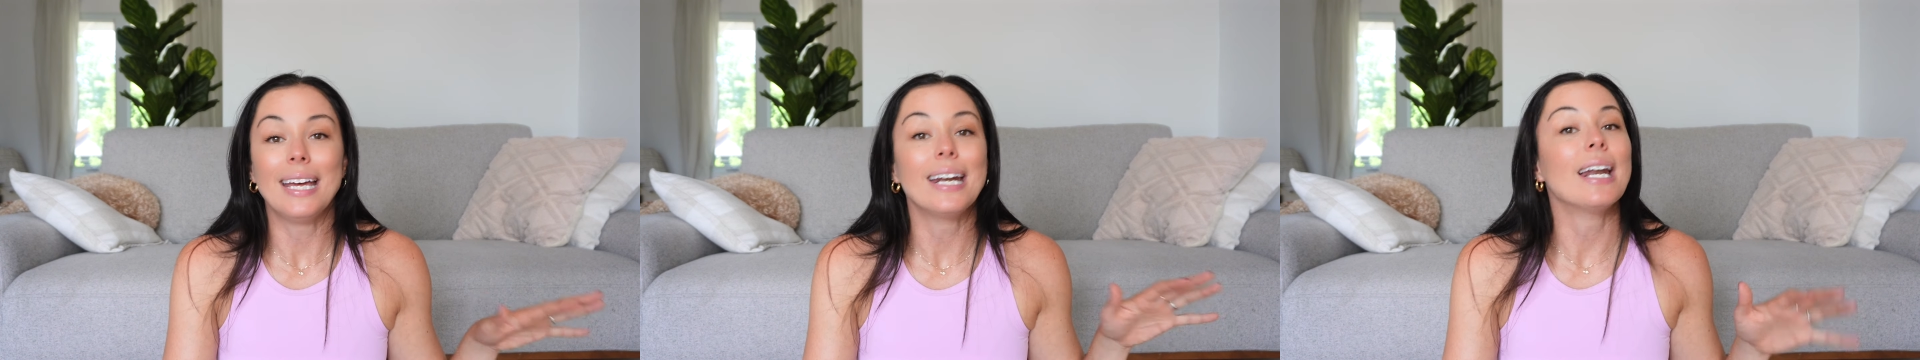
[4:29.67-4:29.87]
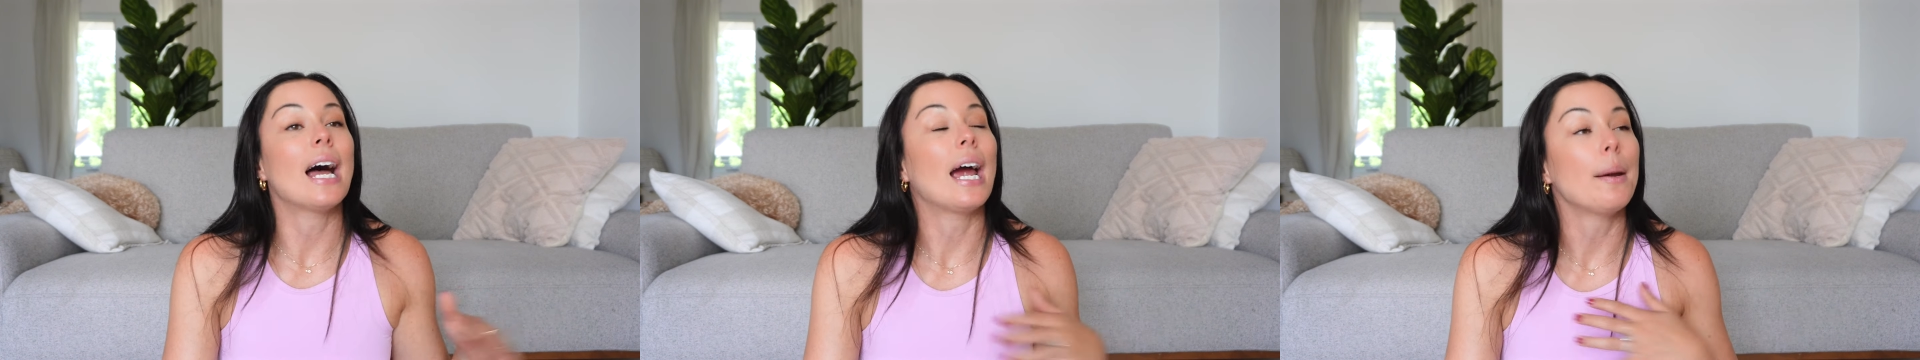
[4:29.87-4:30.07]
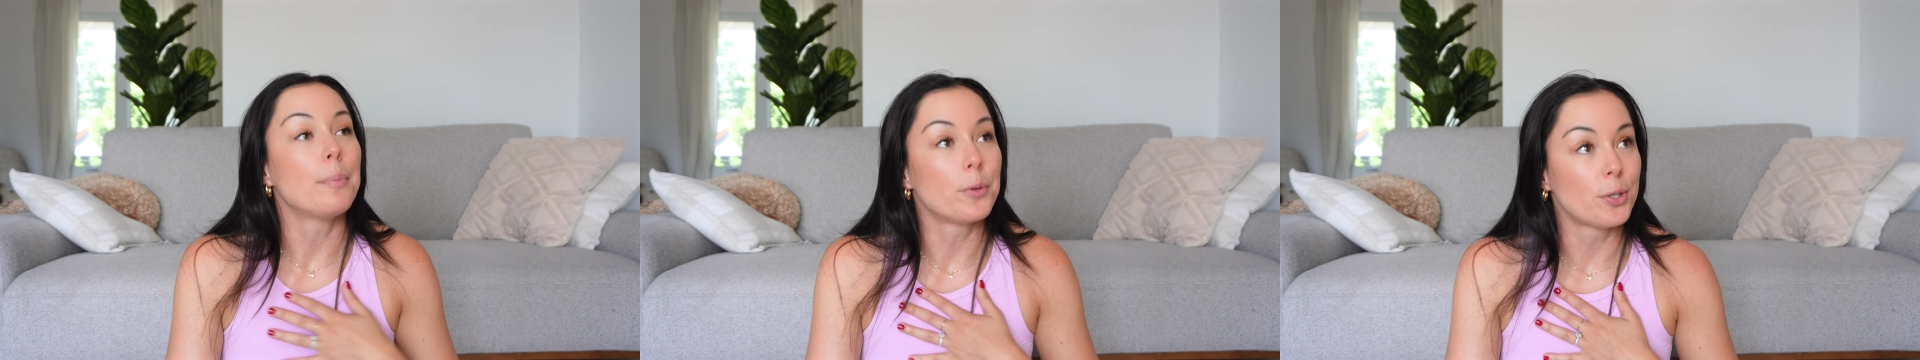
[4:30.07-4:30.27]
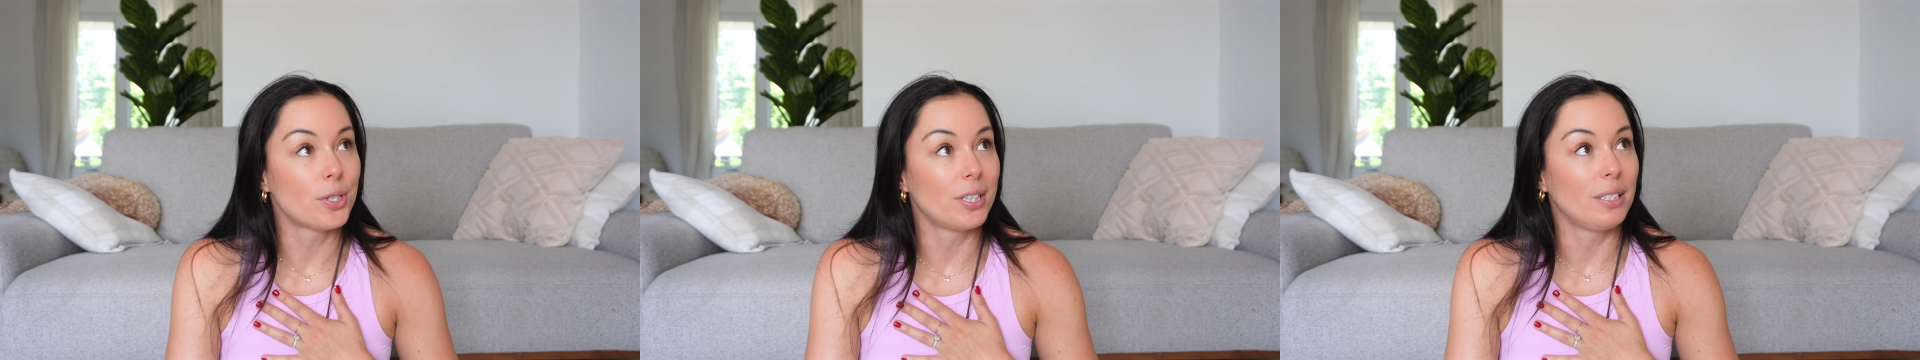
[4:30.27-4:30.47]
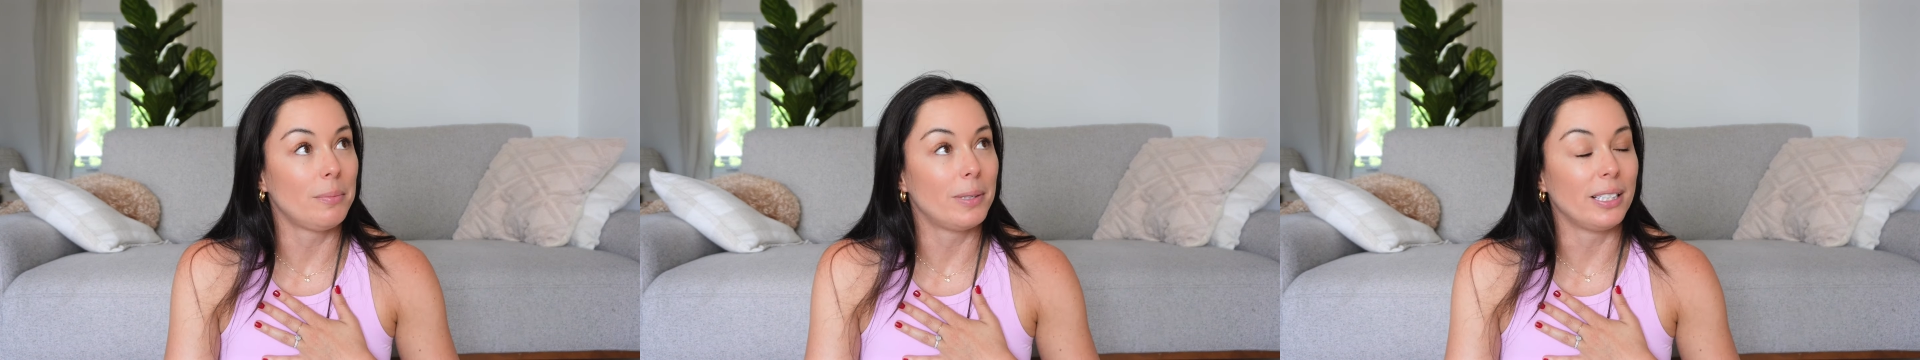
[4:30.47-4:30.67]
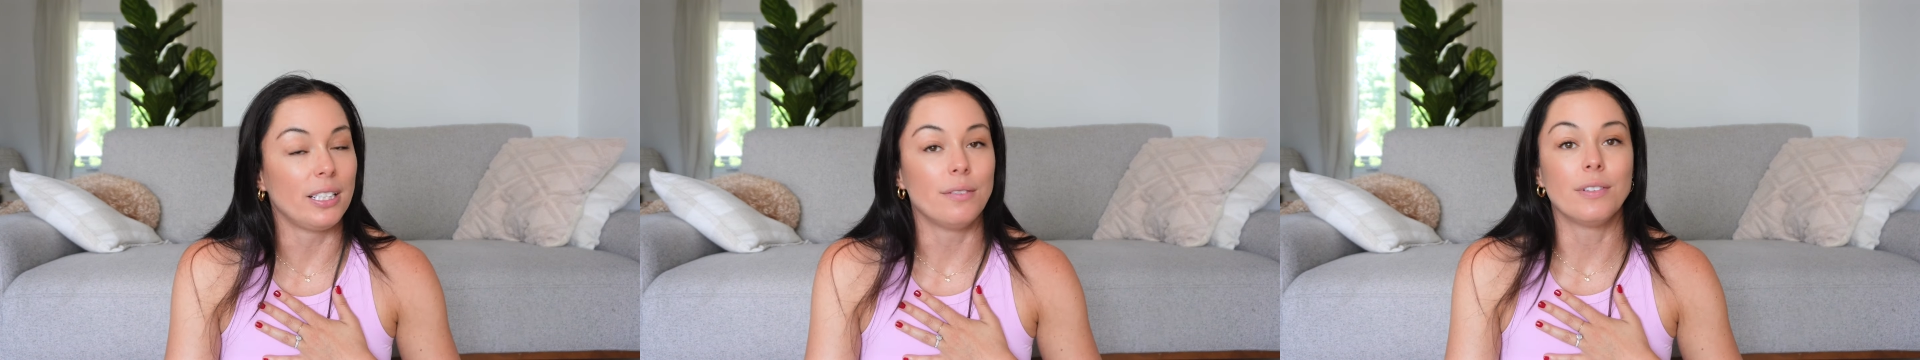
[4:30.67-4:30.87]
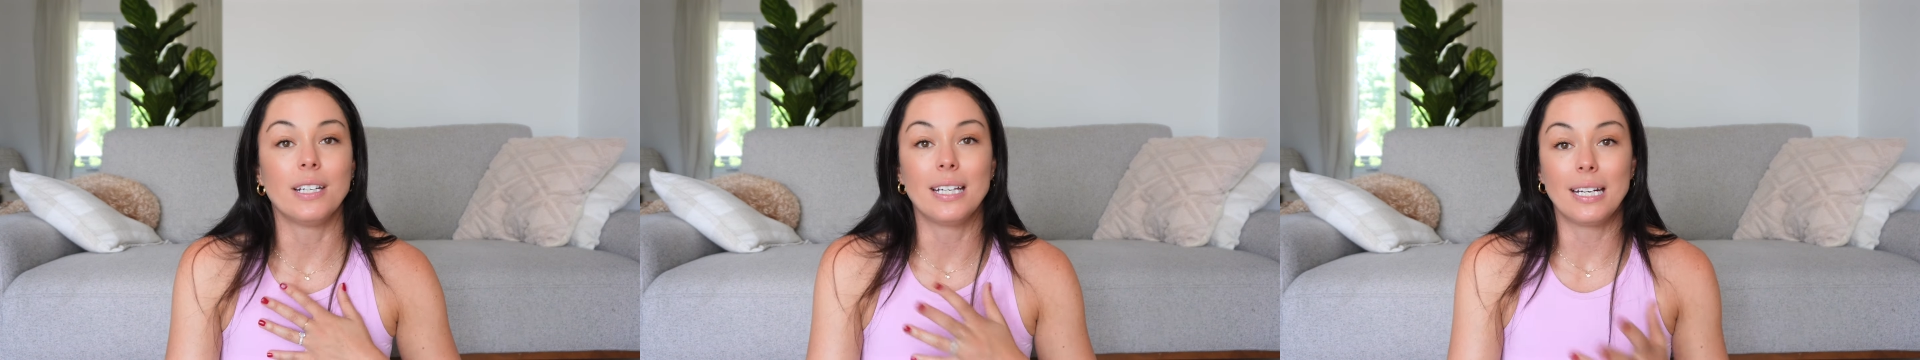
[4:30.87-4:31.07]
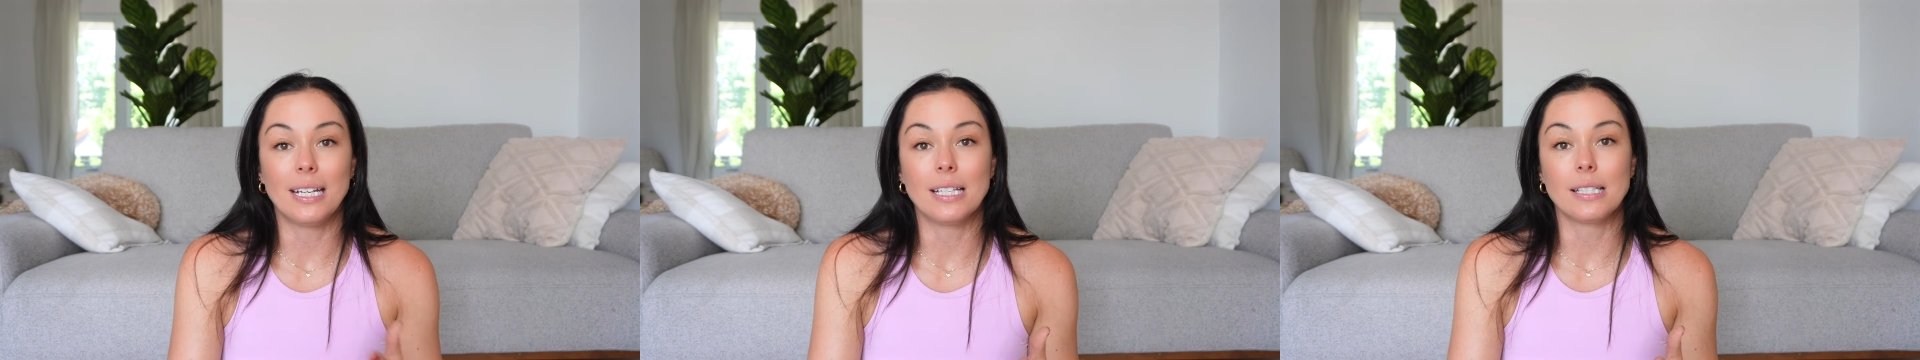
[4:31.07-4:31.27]
and I personally believe
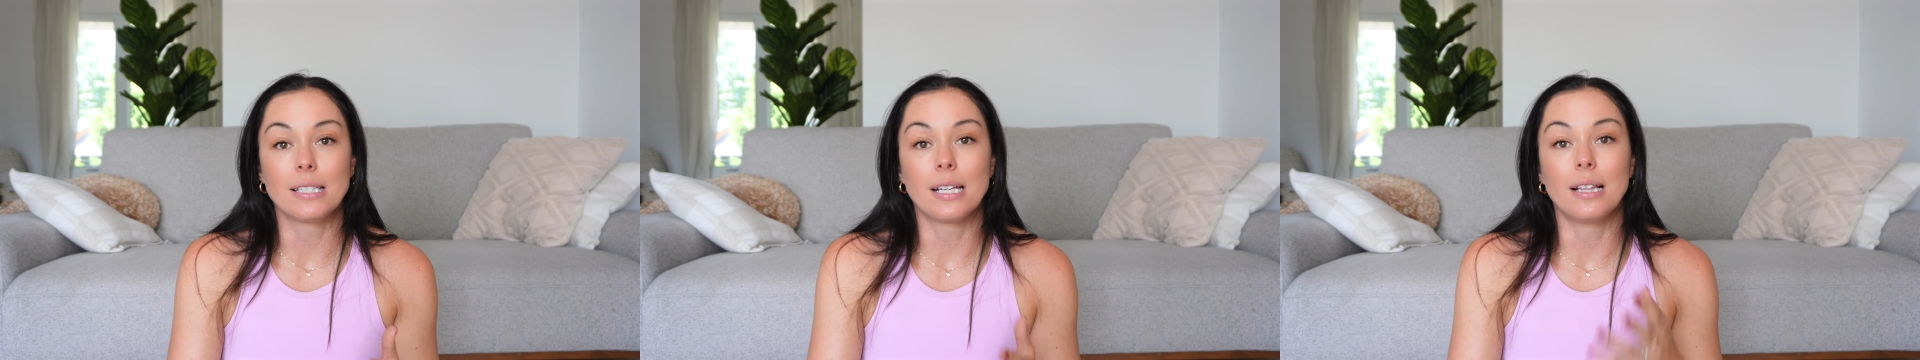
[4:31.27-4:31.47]
it is